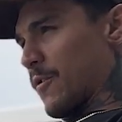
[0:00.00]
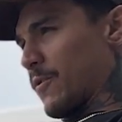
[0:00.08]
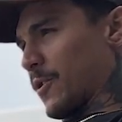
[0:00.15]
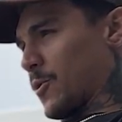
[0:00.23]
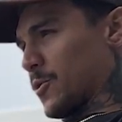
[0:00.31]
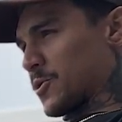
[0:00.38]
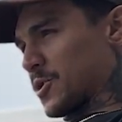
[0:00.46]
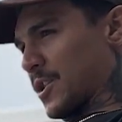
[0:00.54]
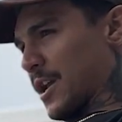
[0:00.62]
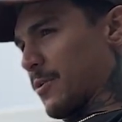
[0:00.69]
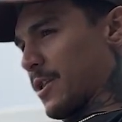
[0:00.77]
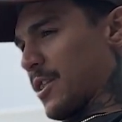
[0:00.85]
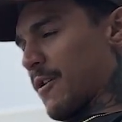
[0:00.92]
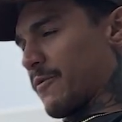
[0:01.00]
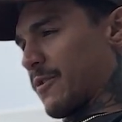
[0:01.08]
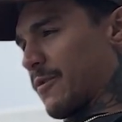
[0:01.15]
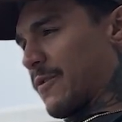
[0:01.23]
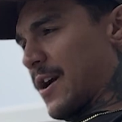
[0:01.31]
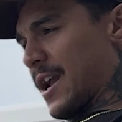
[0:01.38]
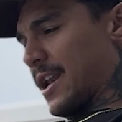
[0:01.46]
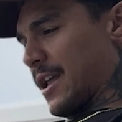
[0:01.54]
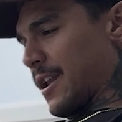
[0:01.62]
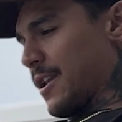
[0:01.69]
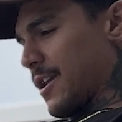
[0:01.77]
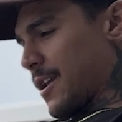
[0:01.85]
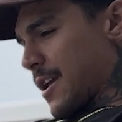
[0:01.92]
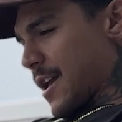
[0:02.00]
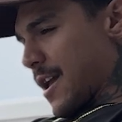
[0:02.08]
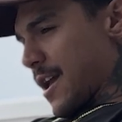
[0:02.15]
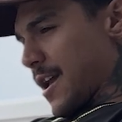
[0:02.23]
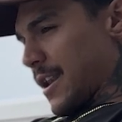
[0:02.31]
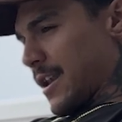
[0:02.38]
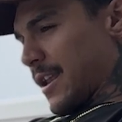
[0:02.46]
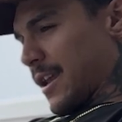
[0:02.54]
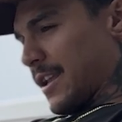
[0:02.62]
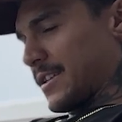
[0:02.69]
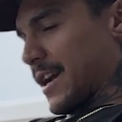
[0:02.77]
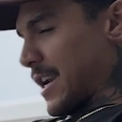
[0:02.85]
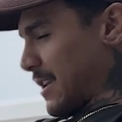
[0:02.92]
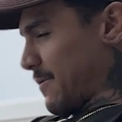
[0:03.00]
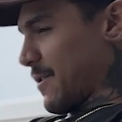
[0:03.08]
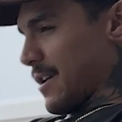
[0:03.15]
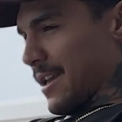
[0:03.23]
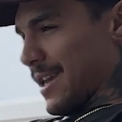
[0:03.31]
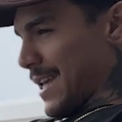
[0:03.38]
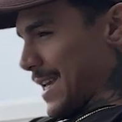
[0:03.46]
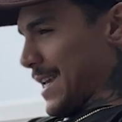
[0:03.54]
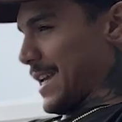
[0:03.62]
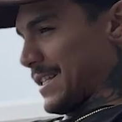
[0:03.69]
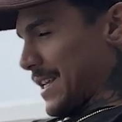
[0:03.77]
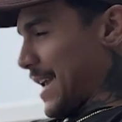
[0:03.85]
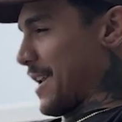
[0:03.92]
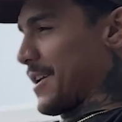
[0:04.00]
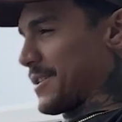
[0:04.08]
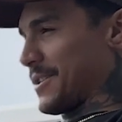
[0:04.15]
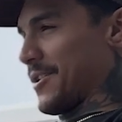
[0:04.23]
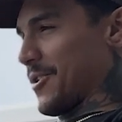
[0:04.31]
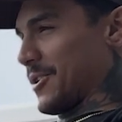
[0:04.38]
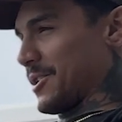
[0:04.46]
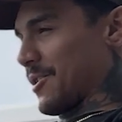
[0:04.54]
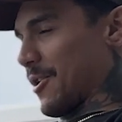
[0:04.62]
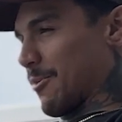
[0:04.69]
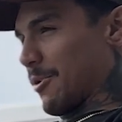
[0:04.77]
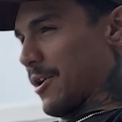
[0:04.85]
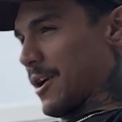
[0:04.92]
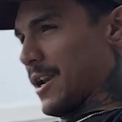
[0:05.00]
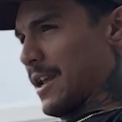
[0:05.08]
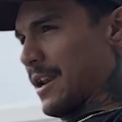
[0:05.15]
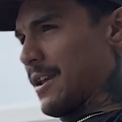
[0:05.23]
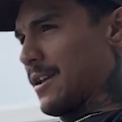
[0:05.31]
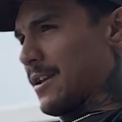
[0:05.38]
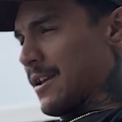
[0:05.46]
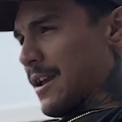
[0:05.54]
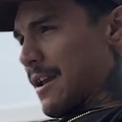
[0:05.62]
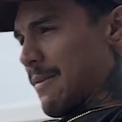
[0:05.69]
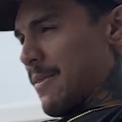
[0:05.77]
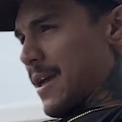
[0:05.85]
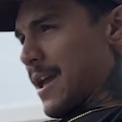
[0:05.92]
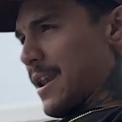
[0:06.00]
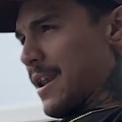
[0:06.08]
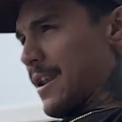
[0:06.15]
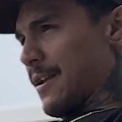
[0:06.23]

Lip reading: of the culture. Like we love to fight, and it's kind of it's in us, you know, it's in our blood, And then,